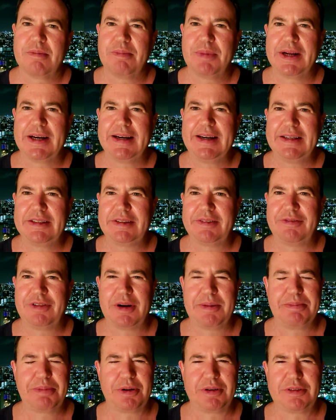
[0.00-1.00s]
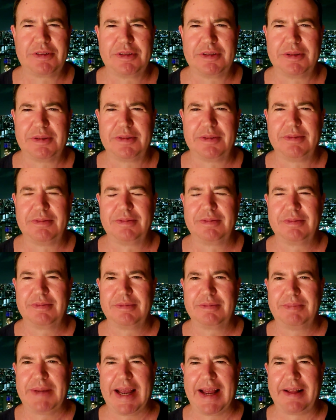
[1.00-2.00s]
But it is a very personal
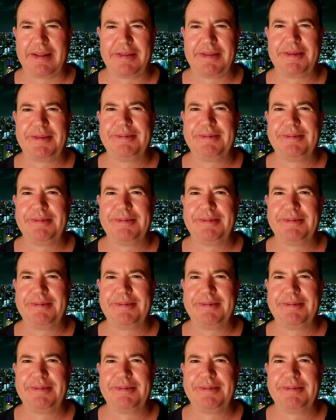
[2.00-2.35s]
path,